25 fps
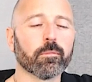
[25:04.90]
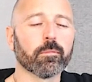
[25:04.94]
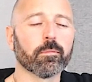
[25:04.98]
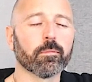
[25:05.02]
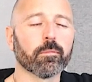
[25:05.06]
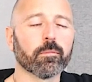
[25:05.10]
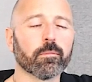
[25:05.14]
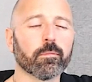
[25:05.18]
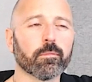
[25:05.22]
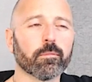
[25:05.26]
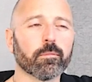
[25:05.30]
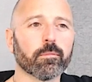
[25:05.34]

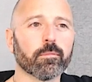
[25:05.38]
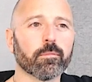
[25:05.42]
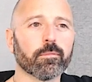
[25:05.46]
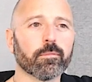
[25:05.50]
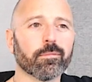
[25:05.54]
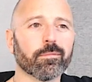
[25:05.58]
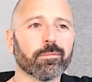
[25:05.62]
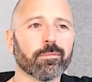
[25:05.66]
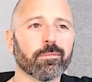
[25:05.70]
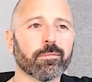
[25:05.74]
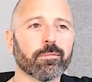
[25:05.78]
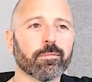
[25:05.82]

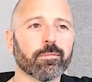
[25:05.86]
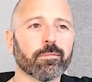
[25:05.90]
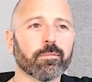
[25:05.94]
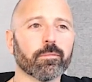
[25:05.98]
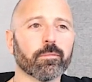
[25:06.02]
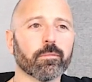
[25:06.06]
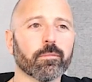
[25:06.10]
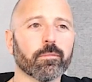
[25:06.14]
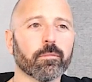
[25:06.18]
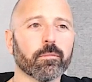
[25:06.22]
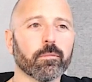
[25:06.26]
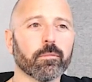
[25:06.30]

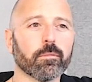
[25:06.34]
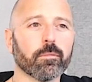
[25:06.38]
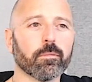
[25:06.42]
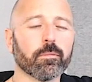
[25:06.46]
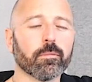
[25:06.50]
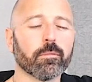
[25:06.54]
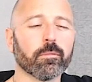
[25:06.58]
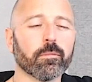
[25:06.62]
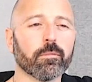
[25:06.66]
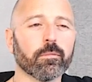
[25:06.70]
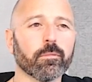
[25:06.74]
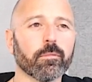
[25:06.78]

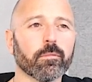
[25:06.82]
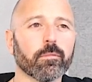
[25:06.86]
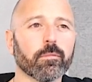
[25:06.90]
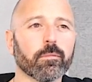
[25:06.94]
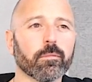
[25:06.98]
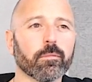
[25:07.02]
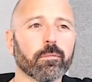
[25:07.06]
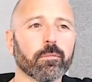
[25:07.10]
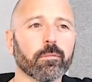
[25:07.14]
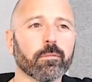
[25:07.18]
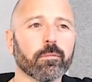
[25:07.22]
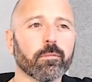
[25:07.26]

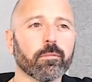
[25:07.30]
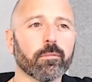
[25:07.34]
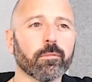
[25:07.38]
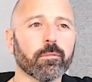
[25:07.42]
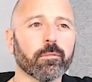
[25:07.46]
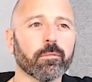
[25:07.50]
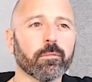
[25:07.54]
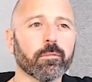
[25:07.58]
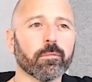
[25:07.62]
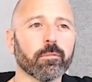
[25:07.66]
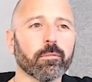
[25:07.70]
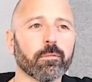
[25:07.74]

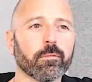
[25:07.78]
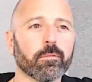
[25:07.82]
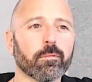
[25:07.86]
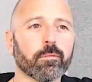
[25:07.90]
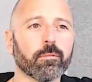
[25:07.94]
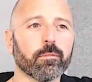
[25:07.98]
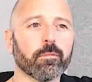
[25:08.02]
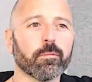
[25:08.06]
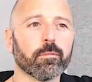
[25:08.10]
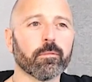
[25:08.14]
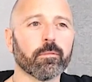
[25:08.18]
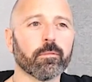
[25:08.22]

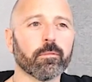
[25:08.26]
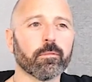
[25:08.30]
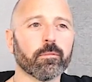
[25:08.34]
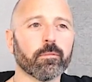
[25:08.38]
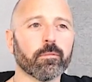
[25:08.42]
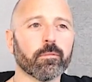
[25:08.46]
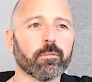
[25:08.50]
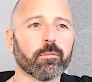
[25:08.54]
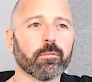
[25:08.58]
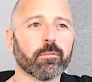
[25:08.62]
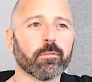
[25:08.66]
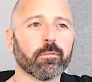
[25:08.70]

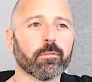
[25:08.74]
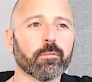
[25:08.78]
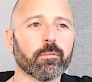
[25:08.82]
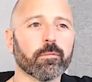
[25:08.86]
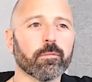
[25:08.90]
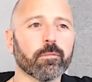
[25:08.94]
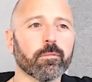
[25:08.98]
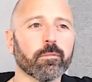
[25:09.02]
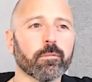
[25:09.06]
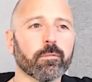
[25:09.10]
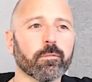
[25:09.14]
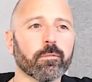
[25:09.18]

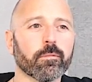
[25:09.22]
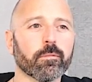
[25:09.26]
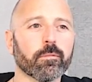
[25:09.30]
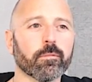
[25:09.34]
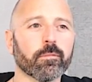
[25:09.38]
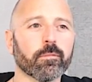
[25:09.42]
(silent)